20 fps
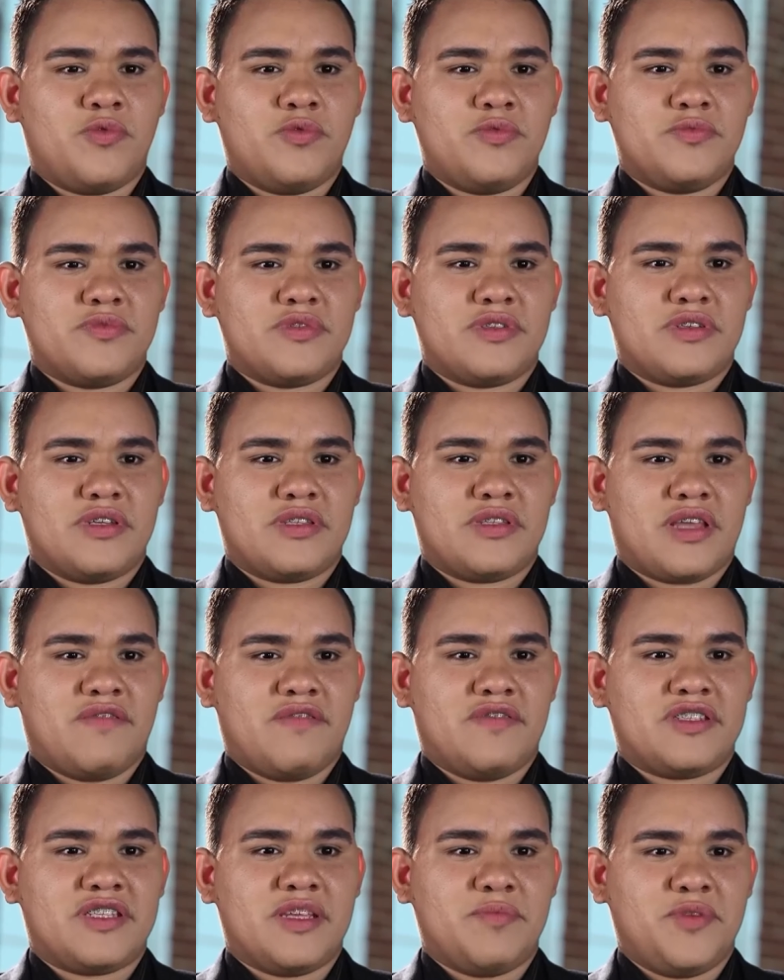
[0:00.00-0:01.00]
My
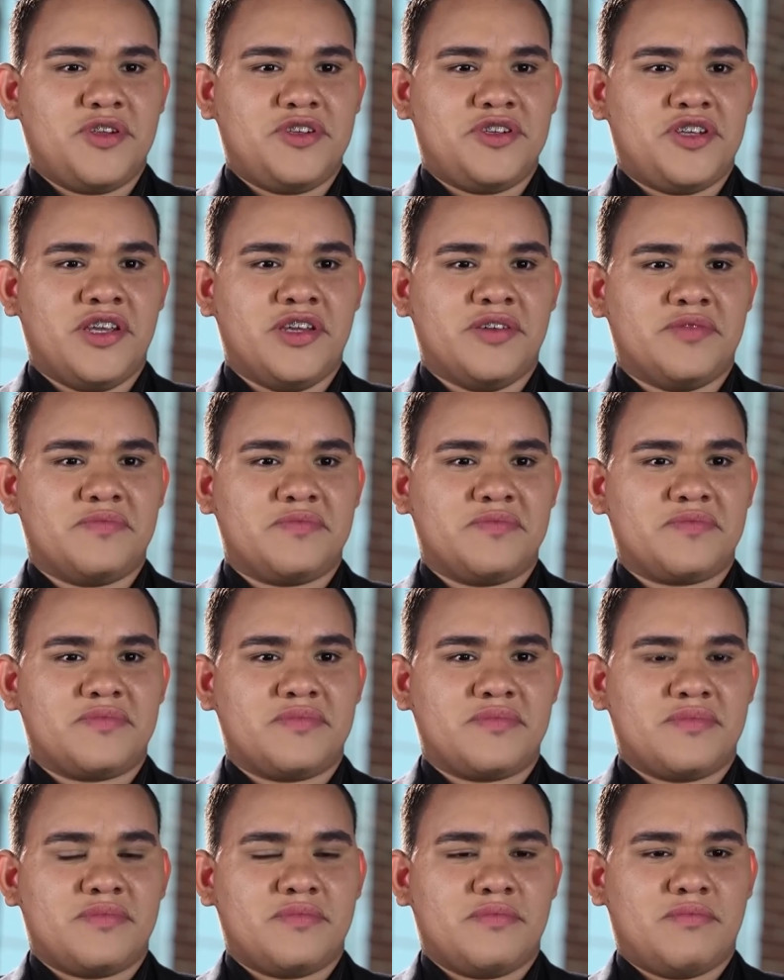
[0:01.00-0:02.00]
glass was always
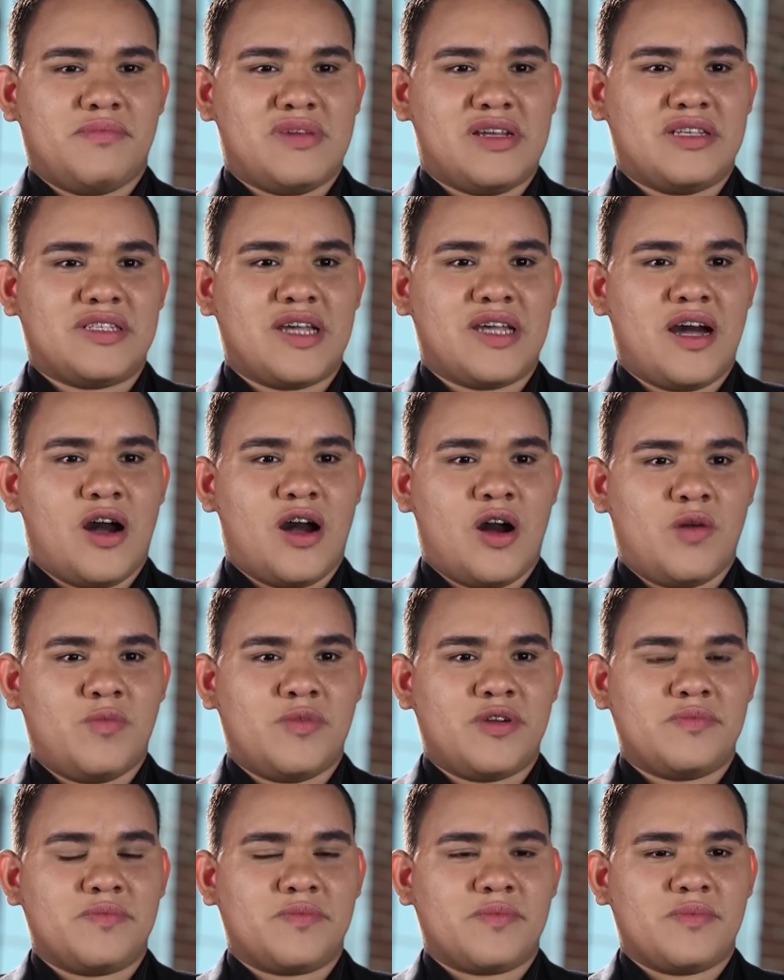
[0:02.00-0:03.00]
full, but my
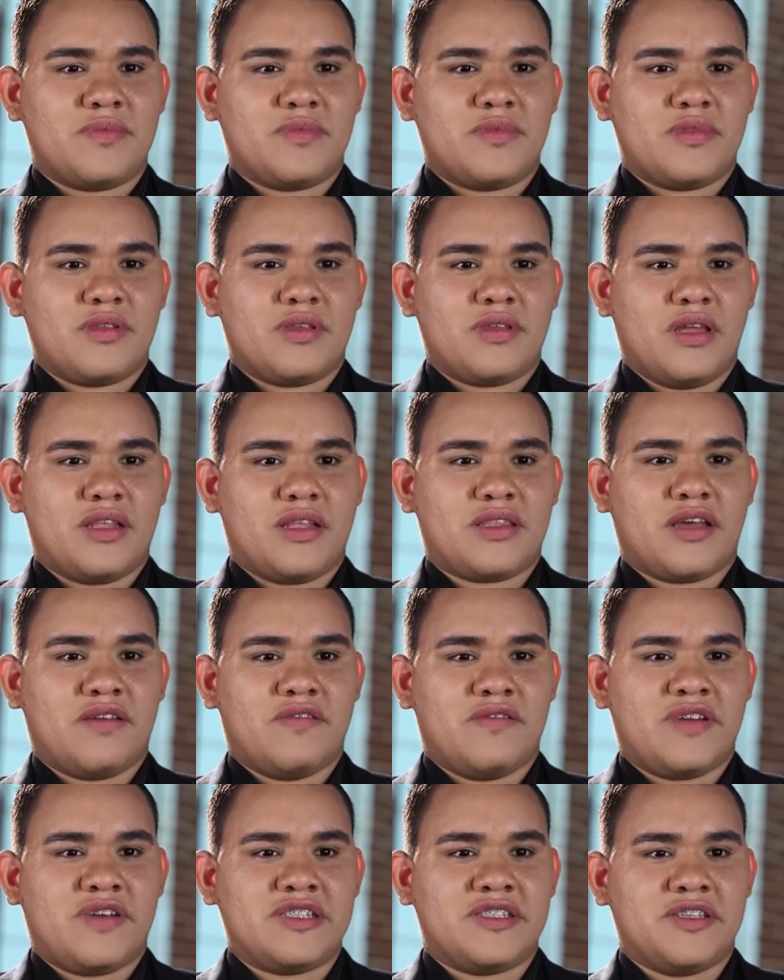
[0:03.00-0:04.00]
soul was
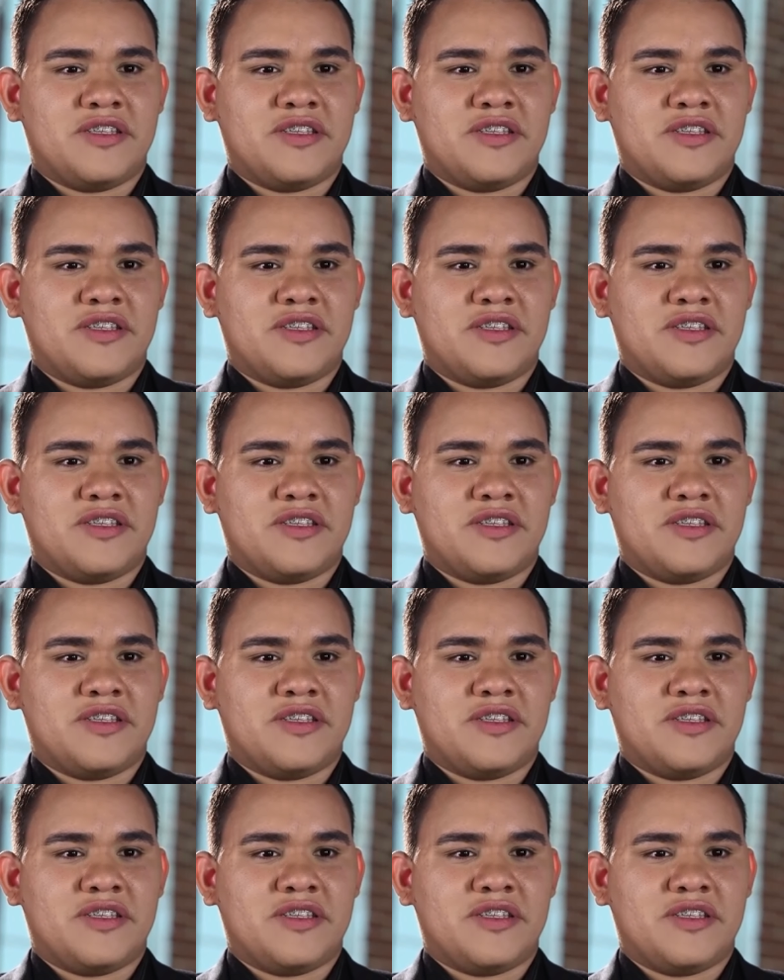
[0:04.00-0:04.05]
empty.